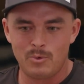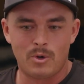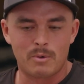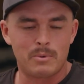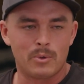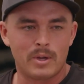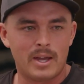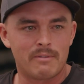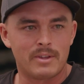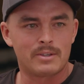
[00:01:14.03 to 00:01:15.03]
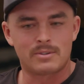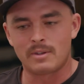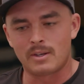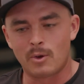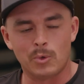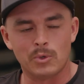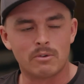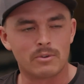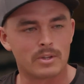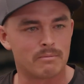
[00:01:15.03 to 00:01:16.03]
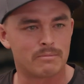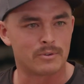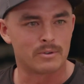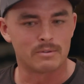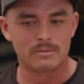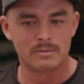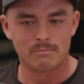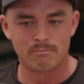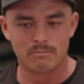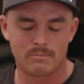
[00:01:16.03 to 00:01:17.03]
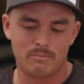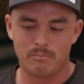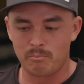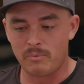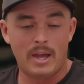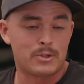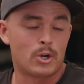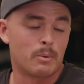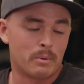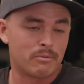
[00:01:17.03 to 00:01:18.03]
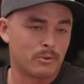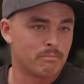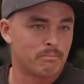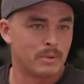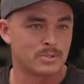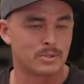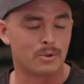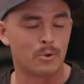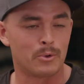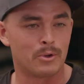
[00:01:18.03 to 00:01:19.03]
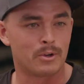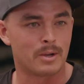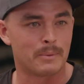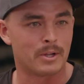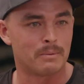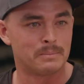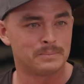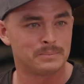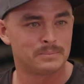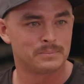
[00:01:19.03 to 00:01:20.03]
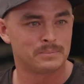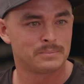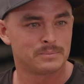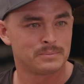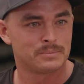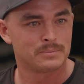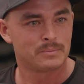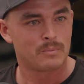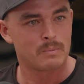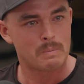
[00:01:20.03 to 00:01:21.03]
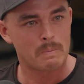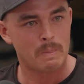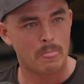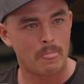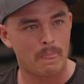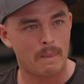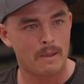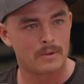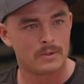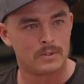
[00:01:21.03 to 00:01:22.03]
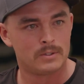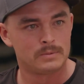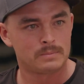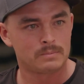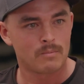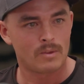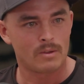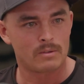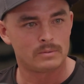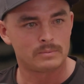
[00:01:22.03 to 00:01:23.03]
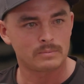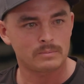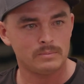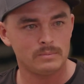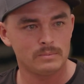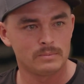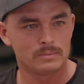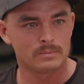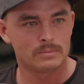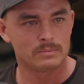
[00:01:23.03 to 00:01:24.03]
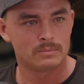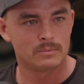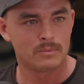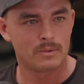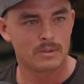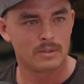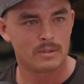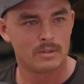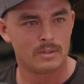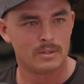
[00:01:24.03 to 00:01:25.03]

you want to be able to have that to like hold over them for that tournament for basically the whole year coming up. Who would give you a hard time for standing around to congratulate people, your buddies, after they win? I